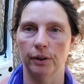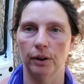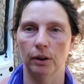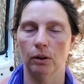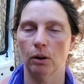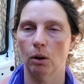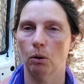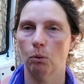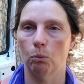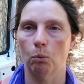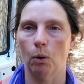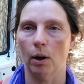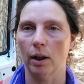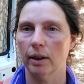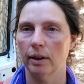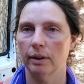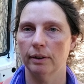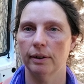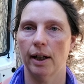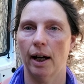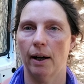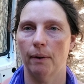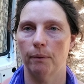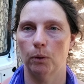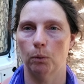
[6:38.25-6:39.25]
You don't want it
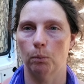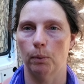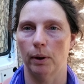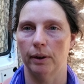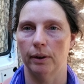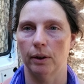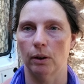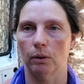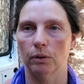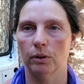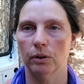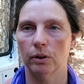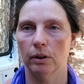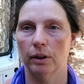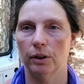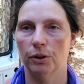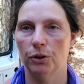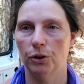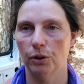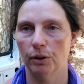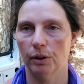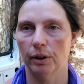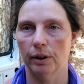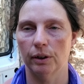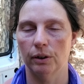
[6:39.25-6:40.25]
to have the windows, so
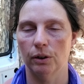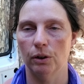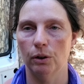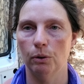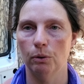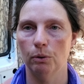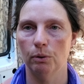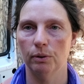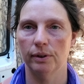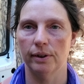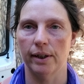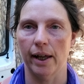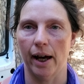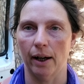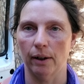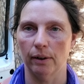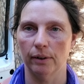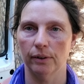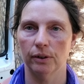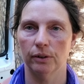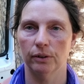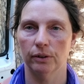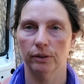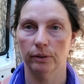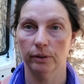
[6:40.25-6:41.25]
that you can use that
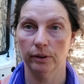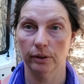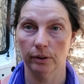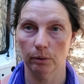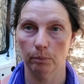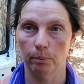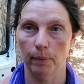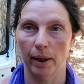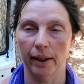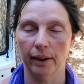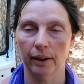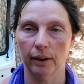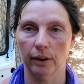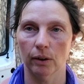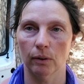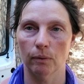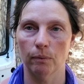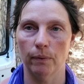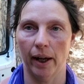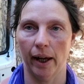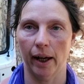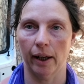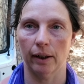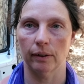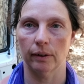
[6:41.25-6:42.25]
to make your
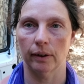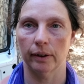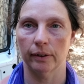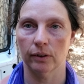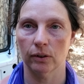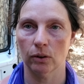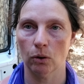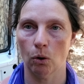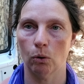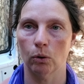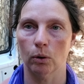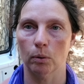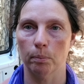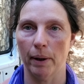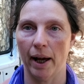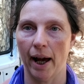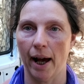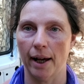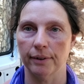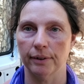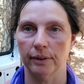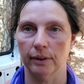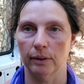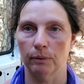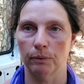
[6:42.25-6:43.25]
van solar
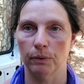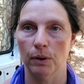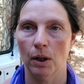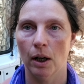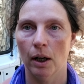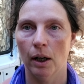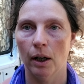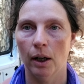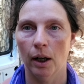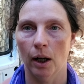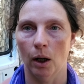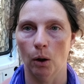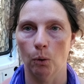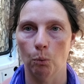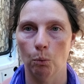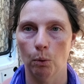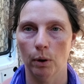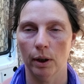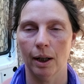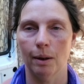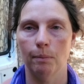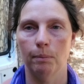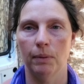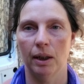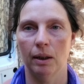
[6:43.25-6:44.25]
passive. And
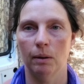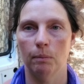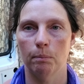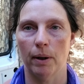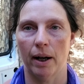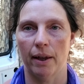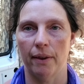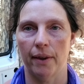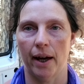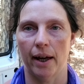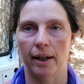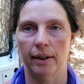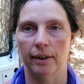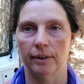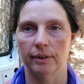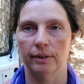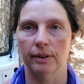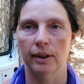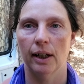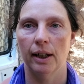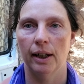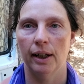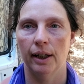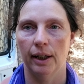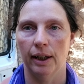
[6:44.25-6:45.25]
what I mean by that is,
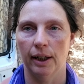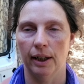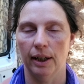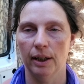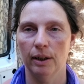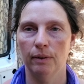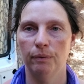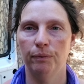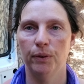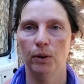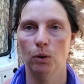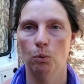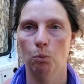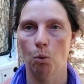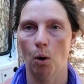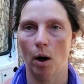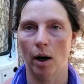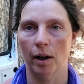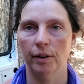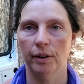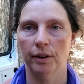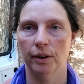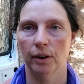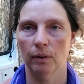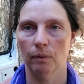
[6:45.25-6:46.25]
if you
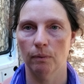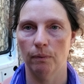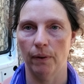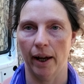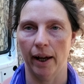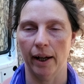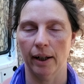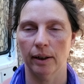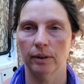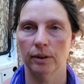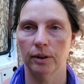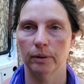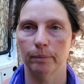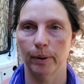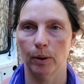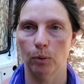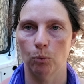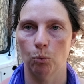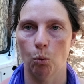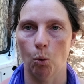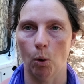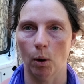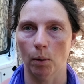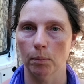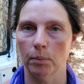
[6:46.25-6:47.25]
want your van to be
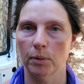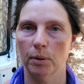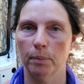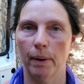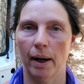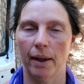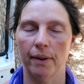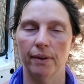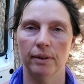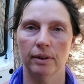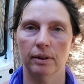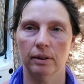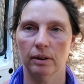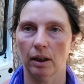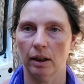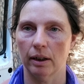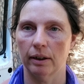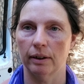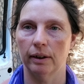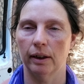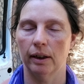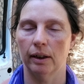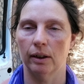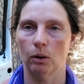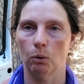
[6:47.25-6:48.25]
warmed by the
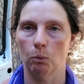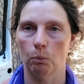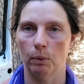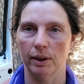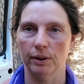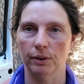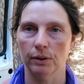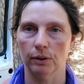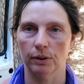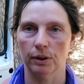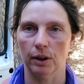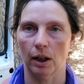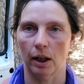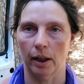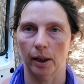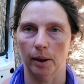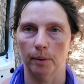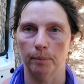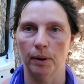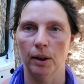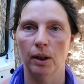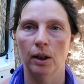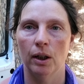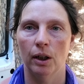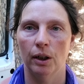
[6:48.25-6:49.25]
sun in the
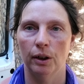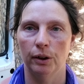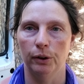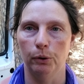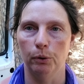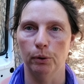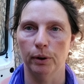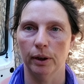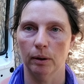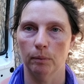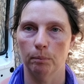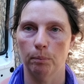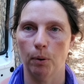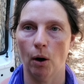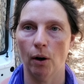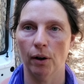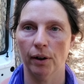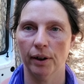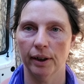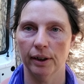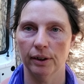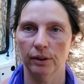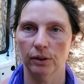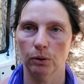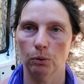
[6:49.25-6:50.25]
wintertime, you can
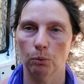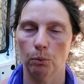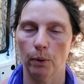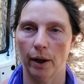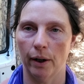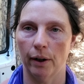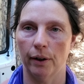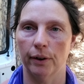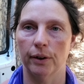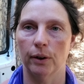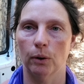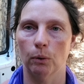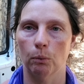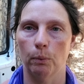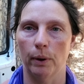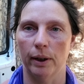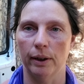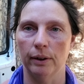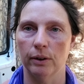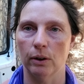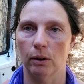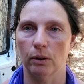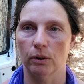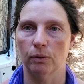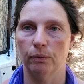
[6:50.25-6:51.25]
park it to where your
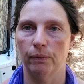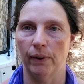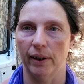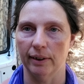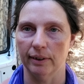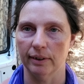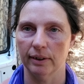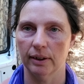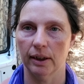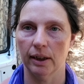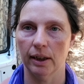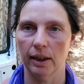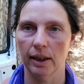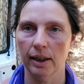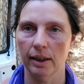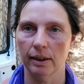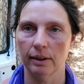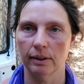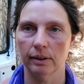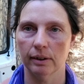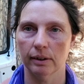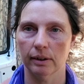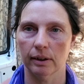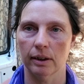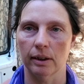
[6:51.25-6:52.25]
windows face the
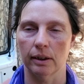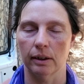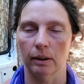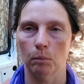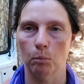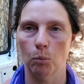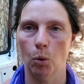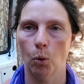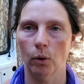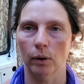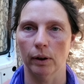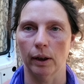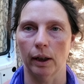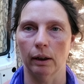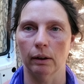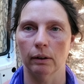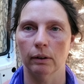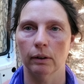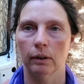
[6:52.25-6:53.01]
east in the morning.